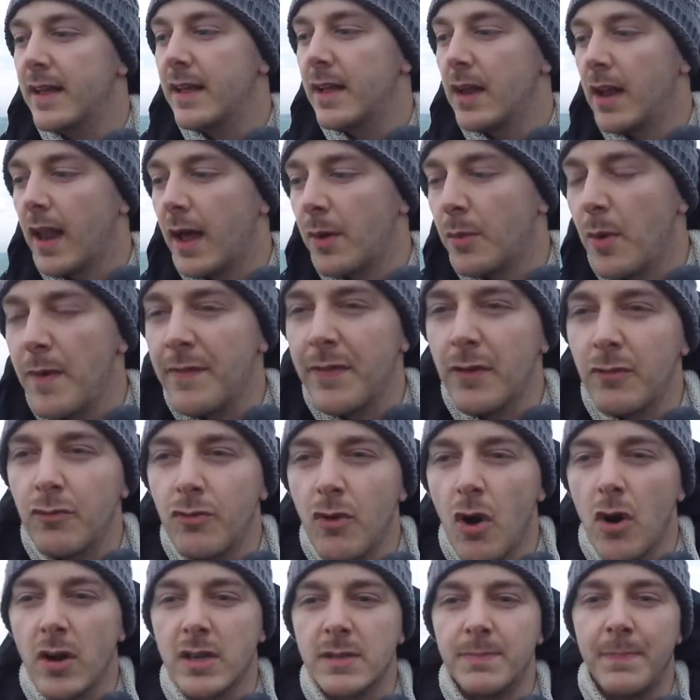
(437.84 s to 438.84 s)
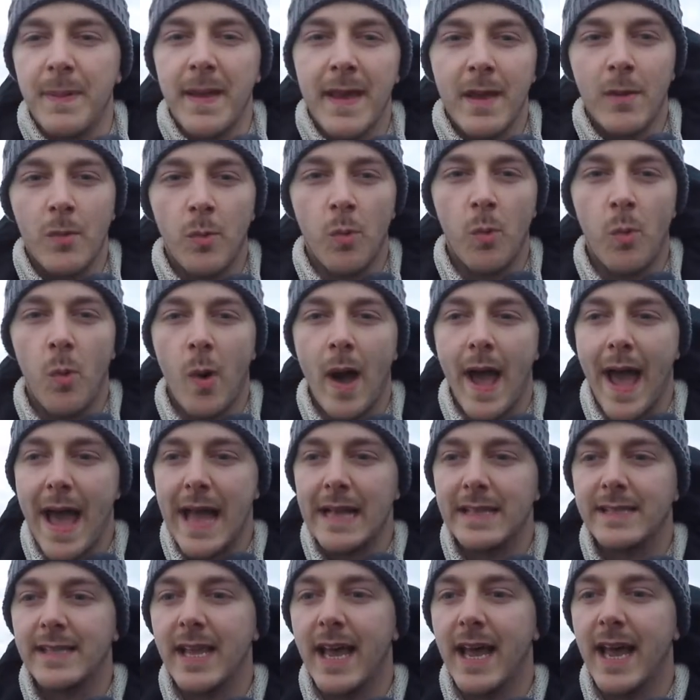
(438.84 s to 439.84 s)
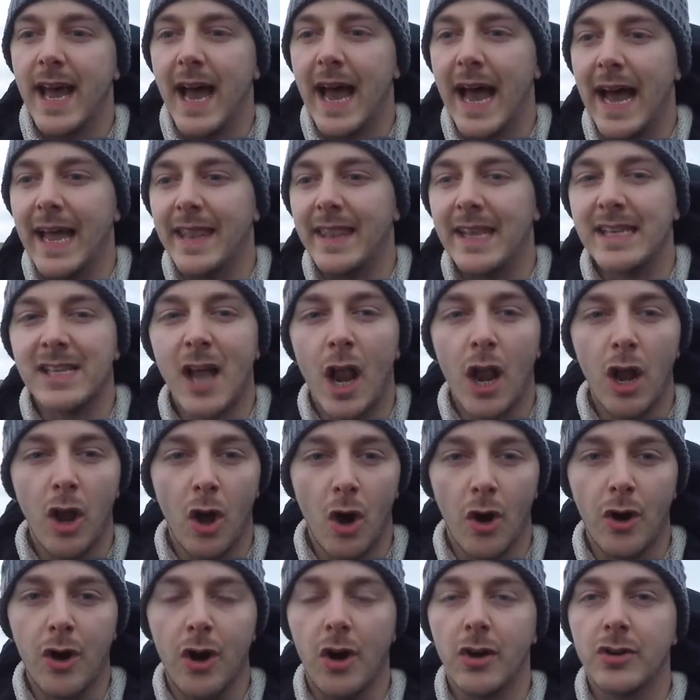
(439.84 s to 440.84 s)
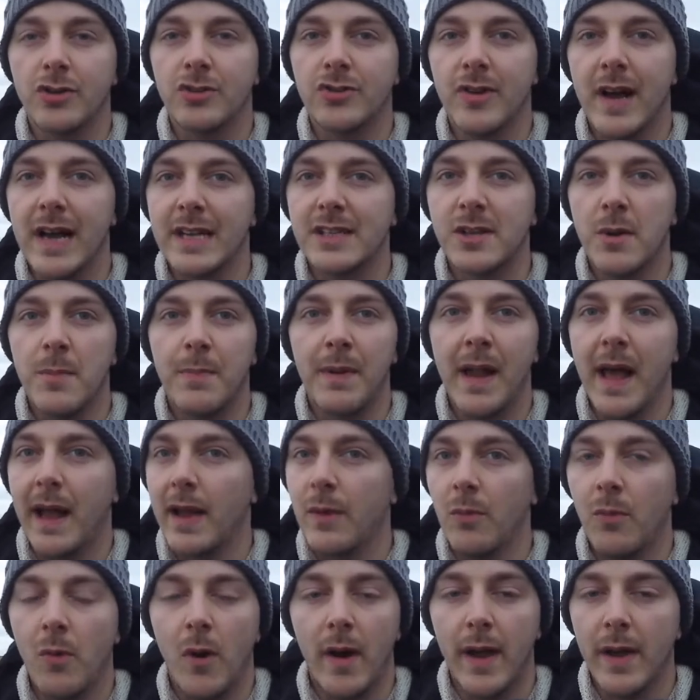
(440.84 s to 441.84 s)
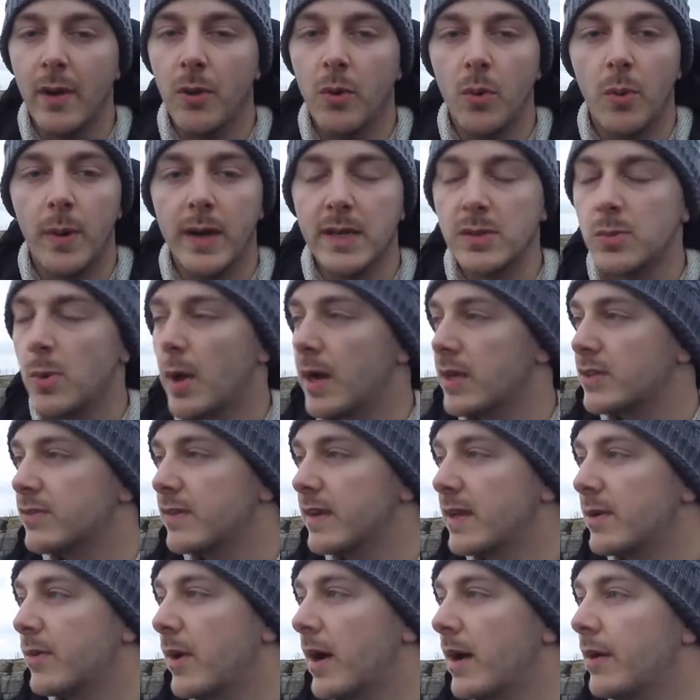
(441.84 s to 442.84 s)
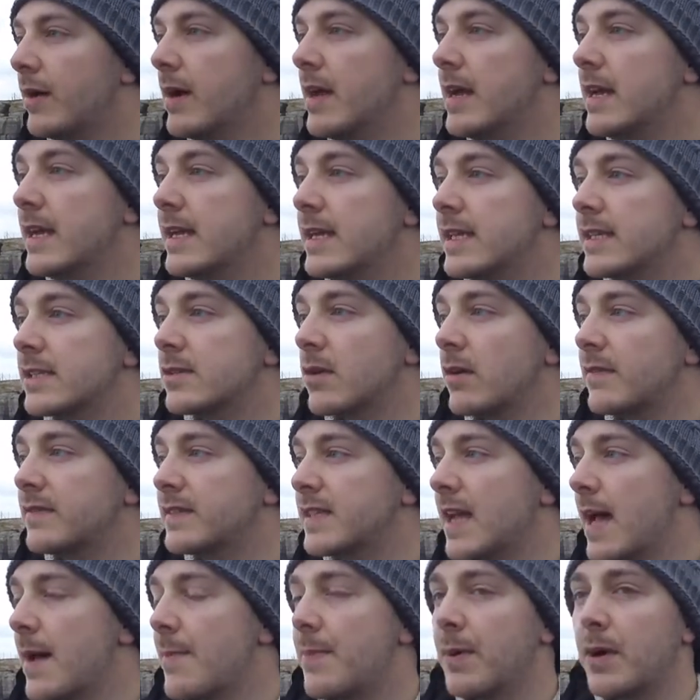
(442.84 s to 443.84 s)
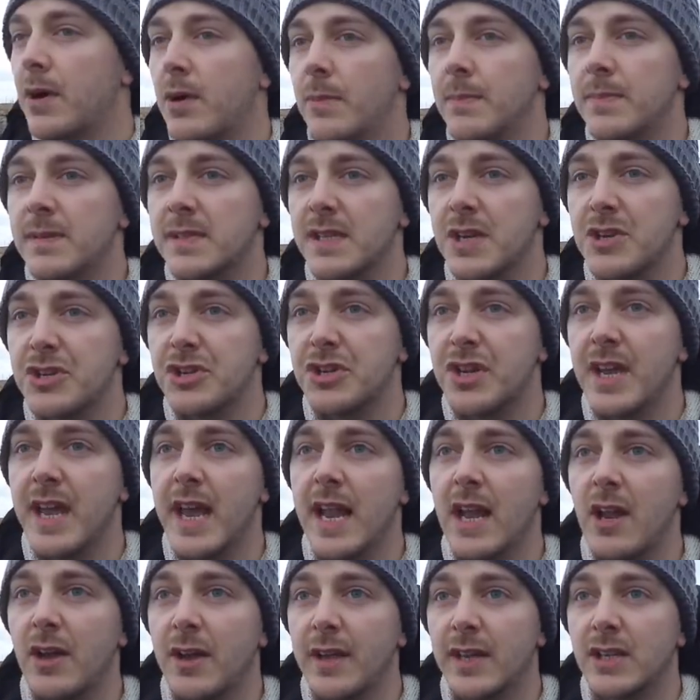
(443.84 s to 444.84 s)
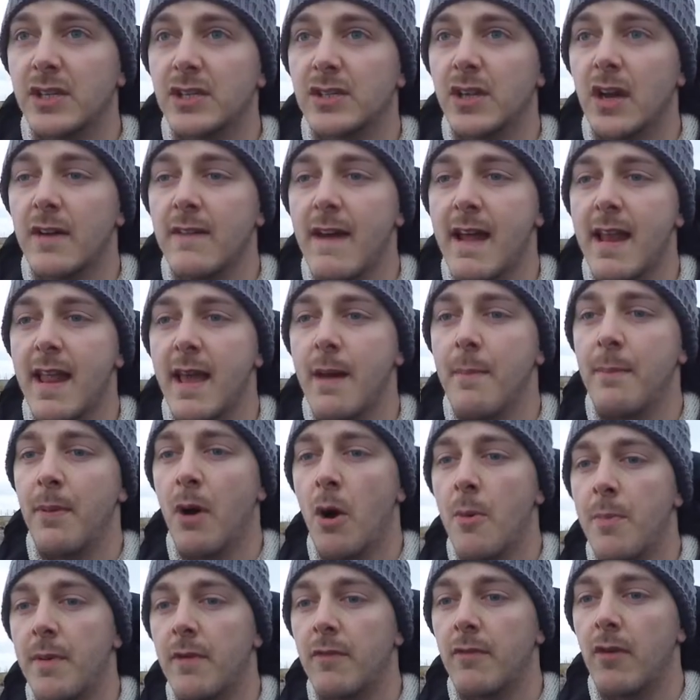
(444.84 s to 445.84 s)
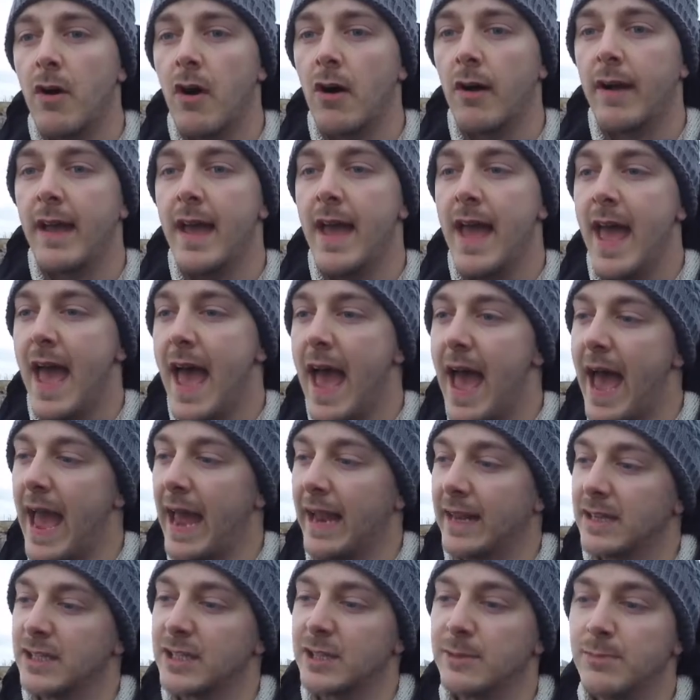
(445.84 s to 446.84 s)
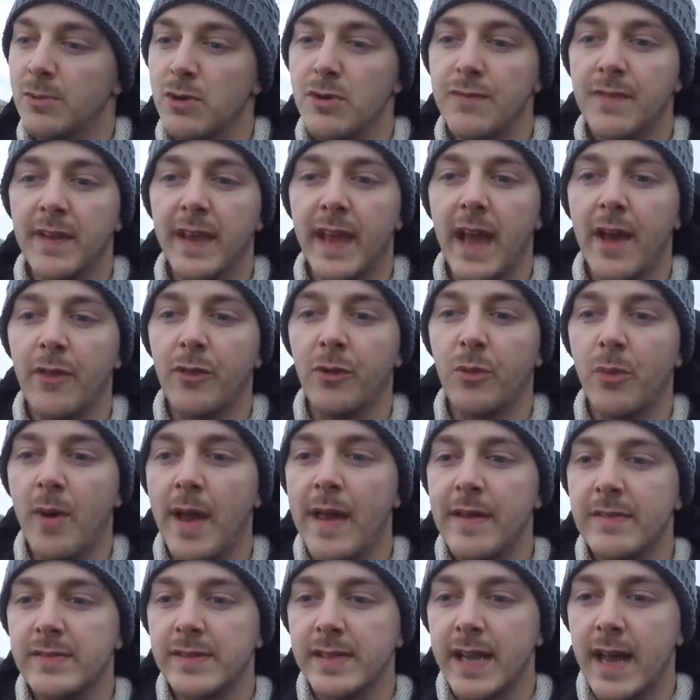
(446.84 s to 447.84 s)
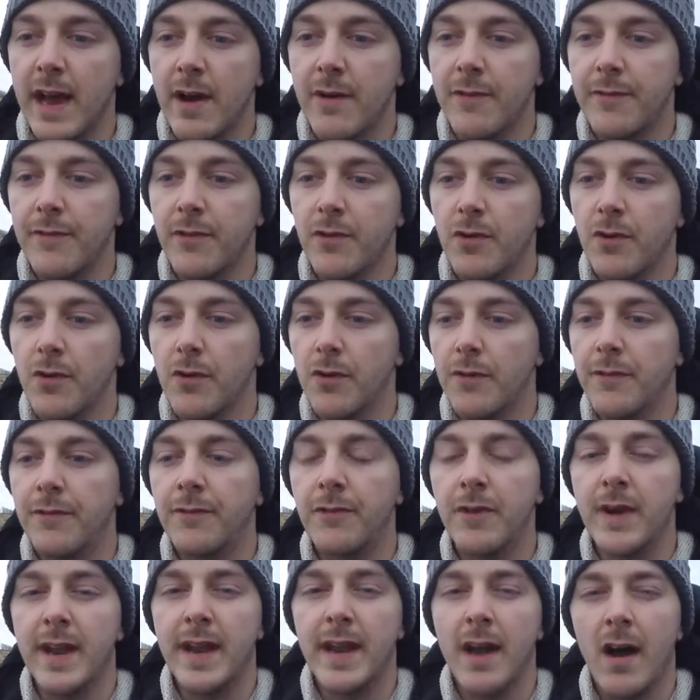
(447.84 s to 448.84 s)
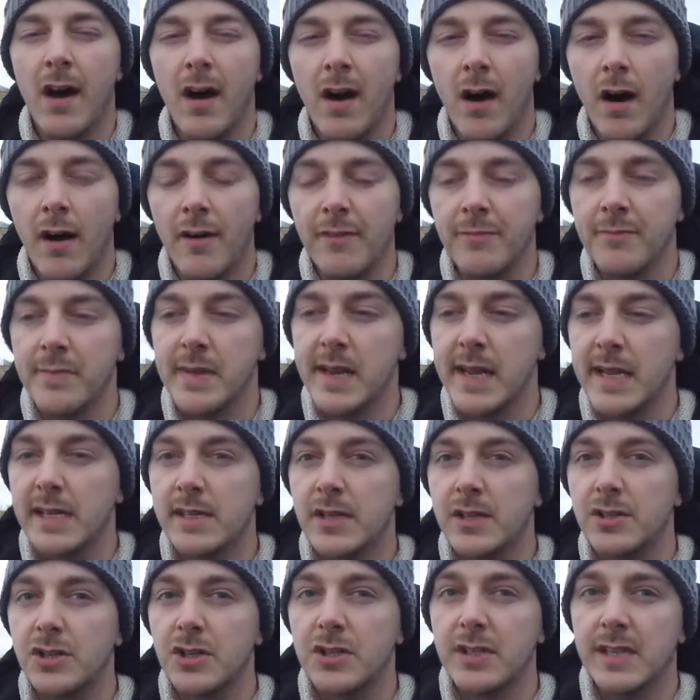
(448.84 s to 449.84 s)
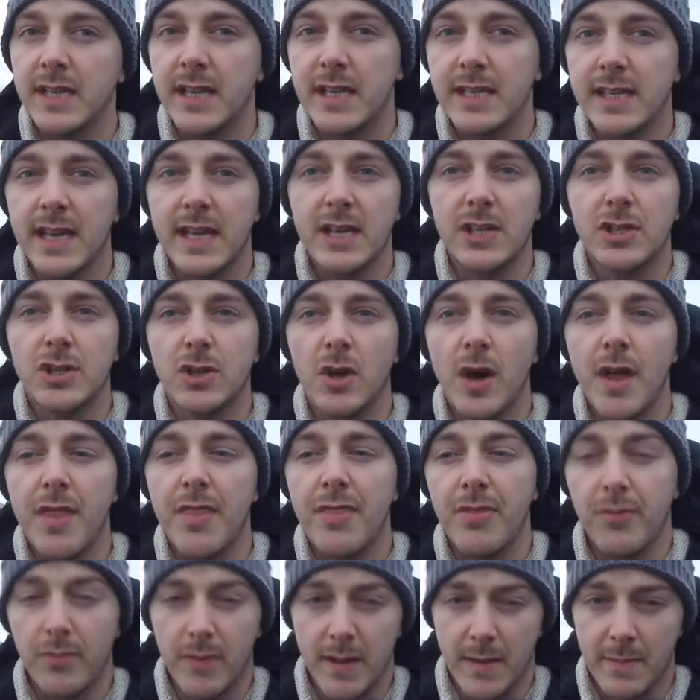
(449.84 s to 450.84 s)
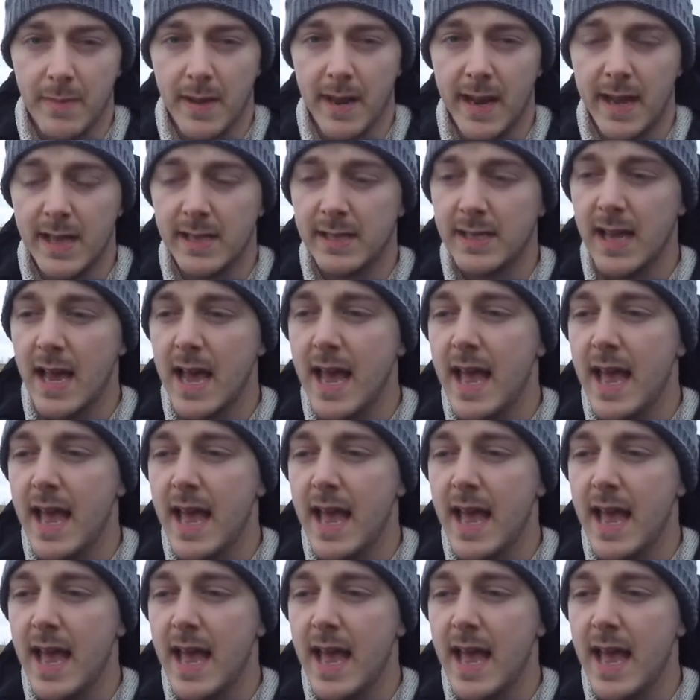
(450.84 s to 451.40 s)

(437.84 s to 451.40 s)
like with the rocks being wet and there's a lot of contrast, so black and white always works really well. So I've set up a composition here looking directly at Pulpit Rock and smoothing out the waves now for three and a half minutes. I just did a test shot at three minutes